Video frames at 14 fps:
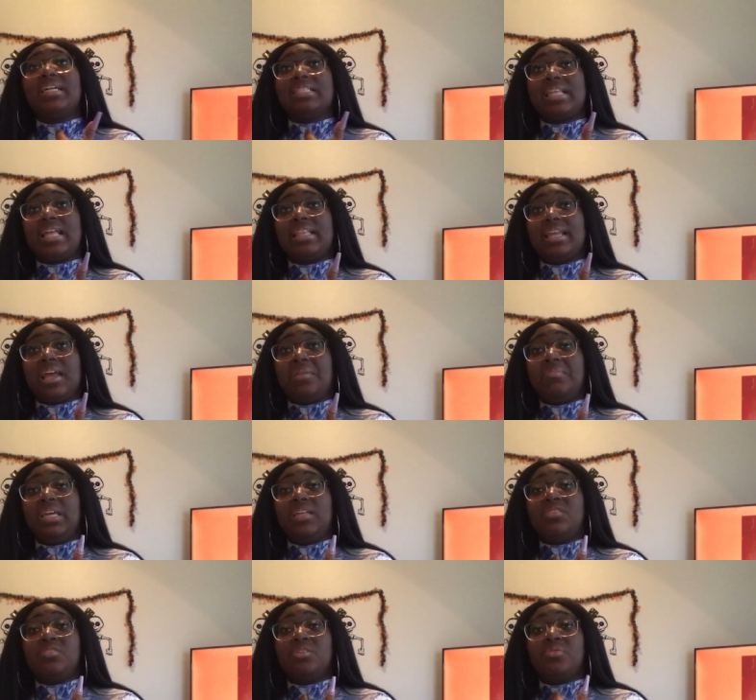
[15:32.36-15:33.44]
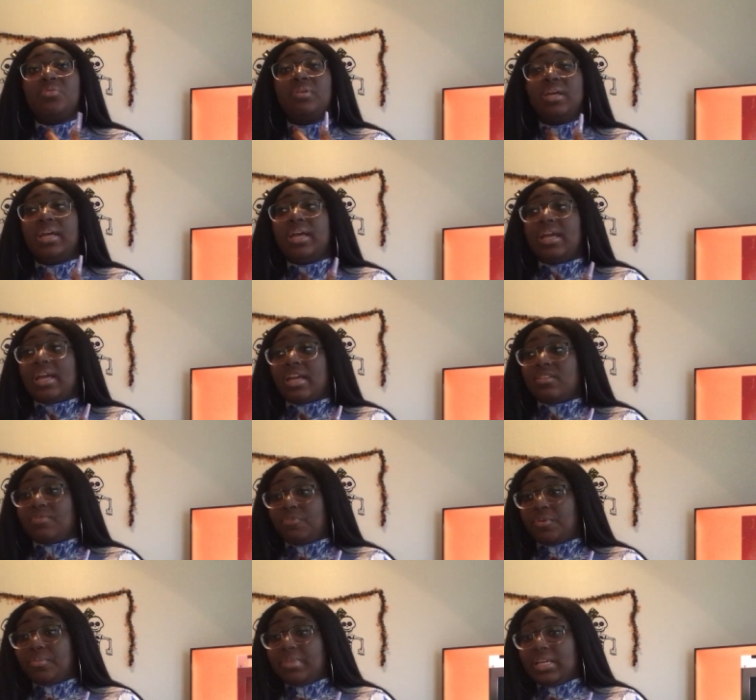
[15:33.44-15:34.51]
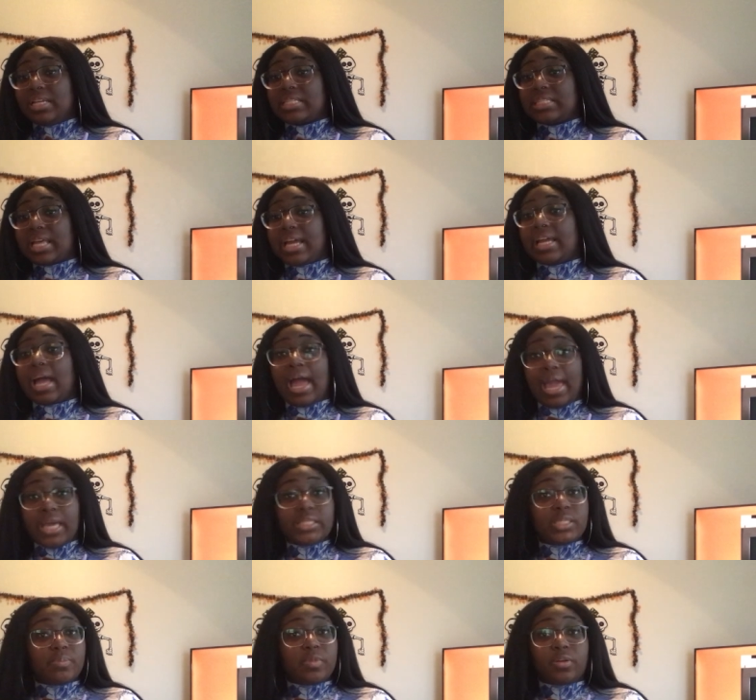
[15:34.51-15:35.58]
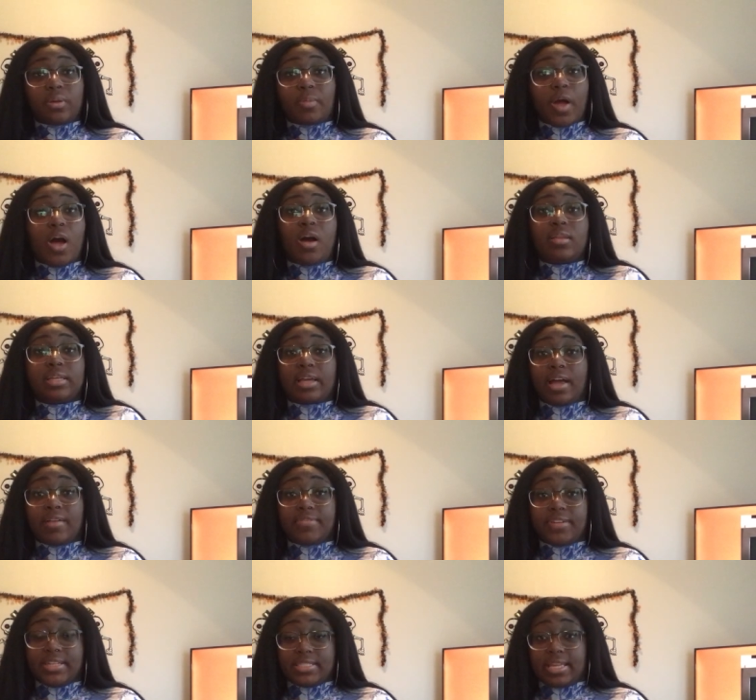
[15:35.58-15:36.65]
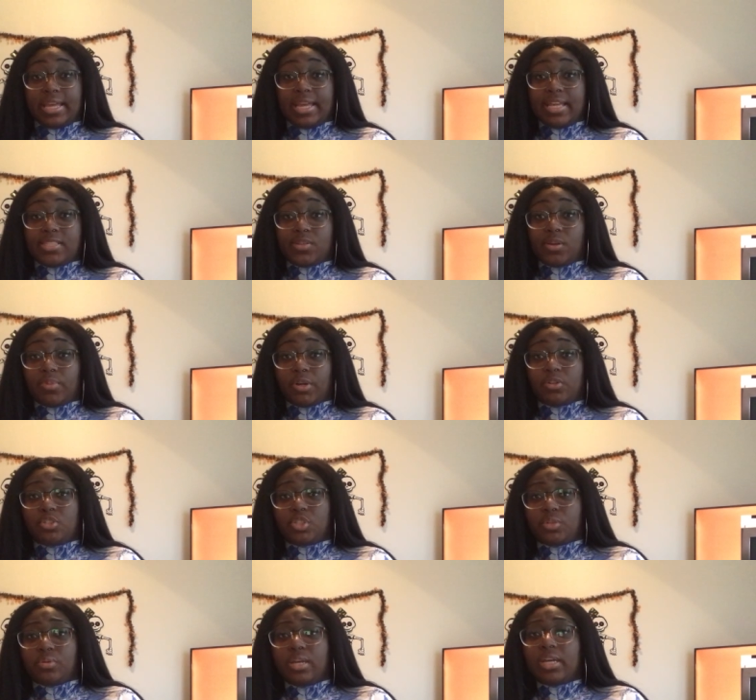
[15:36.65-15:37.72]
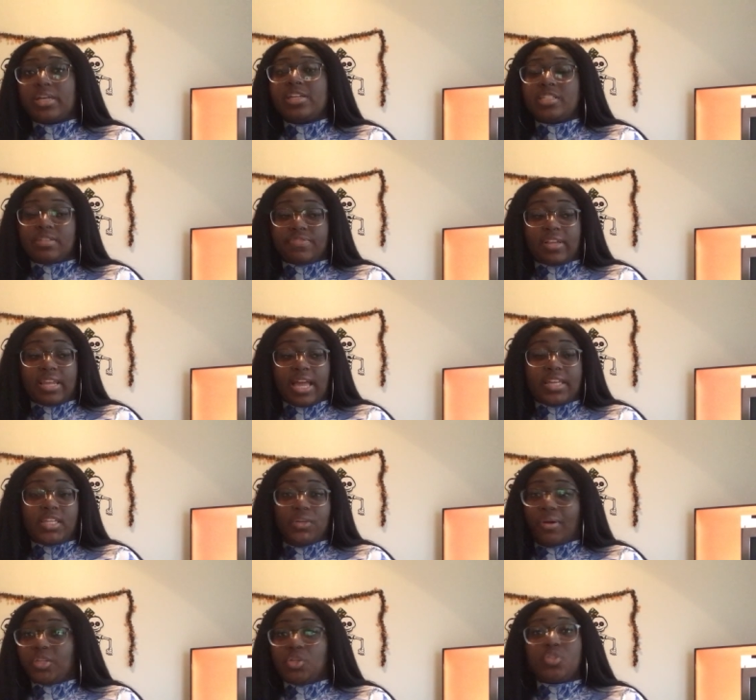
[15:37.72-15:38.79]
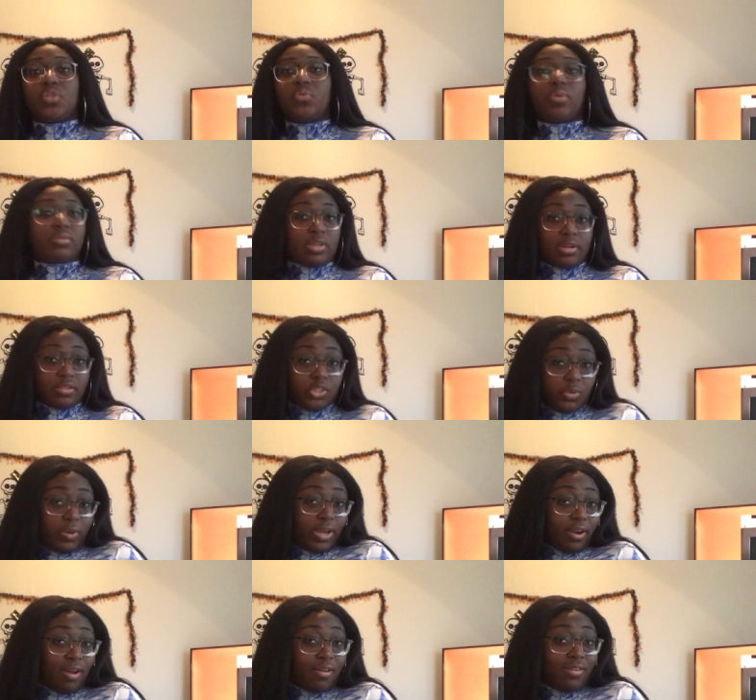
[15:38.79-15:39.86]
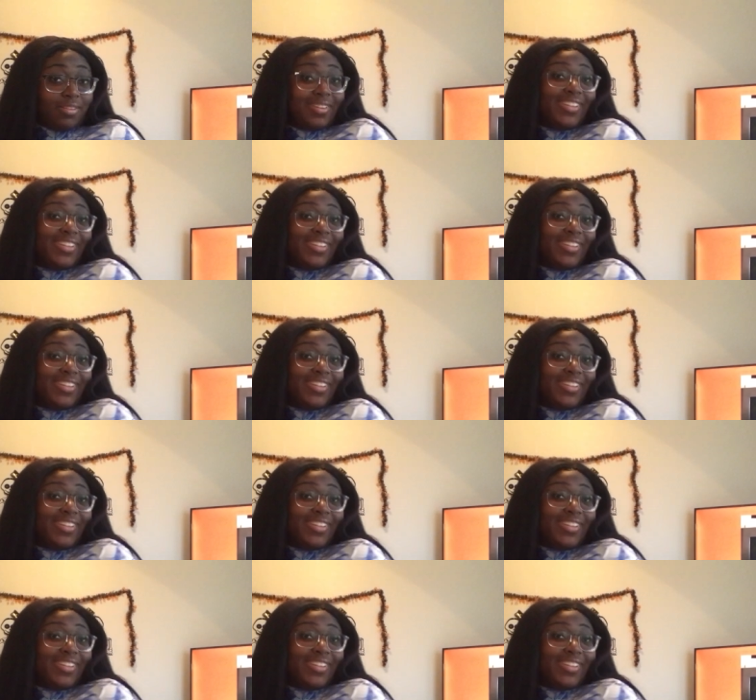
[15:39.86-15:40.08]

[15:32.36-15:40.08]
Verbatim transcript: it's not that I mean to it, for me, it's like I had to build up all the confidence I had to approach you. Because if I like you, I usually won't talk to you at all.